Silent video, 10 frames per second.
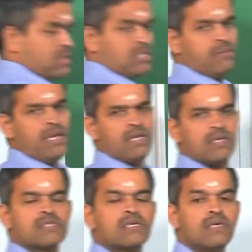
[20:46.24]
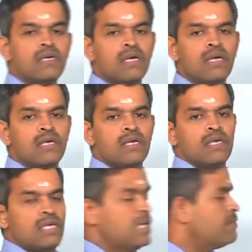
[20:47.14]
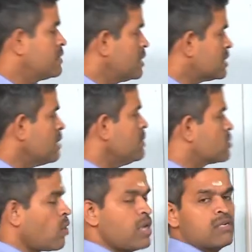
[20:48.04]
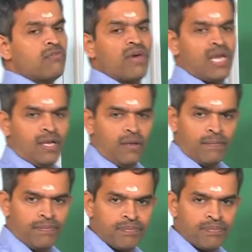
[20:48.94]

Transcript: does it mean is, if the system is going to fail